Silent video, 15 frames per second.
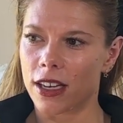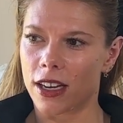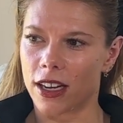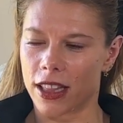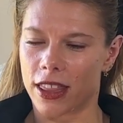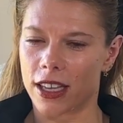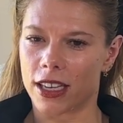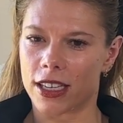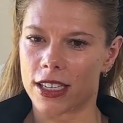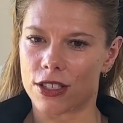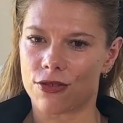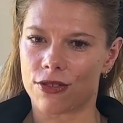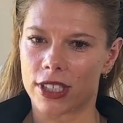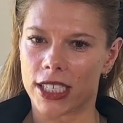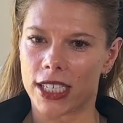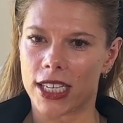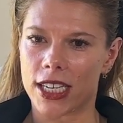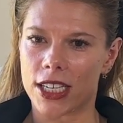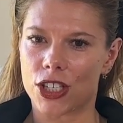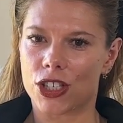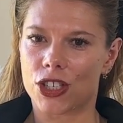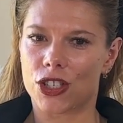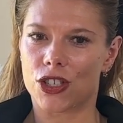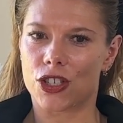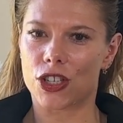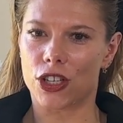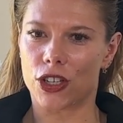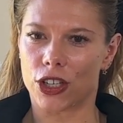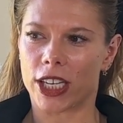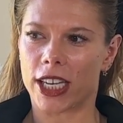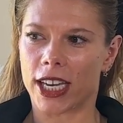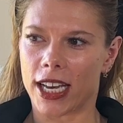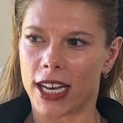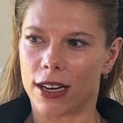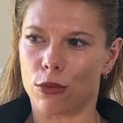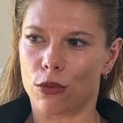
I think it's really looking at